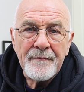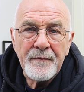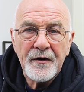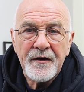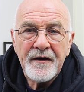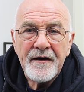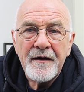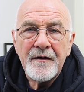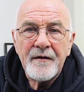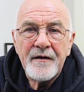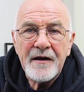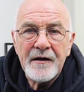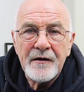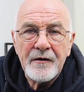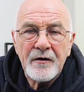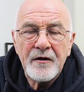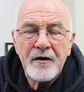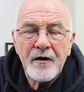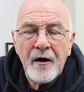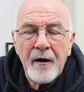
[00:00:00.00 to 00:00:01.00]
but
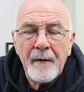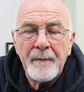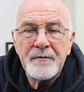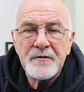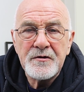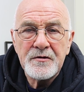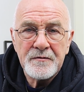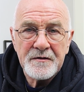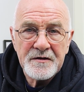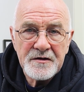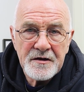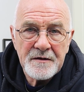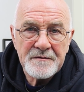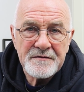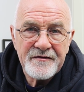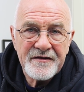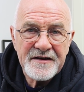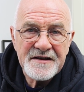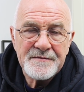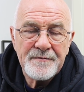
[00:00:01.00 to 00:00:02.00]
look up to in terms
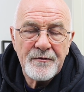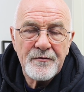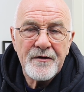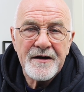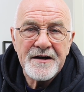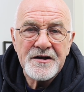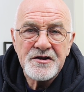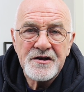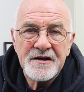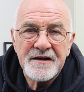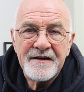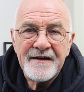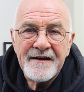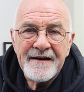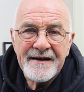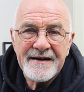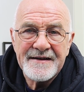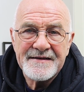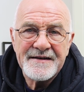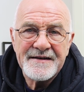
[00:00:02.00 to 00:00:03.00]
of inspiration is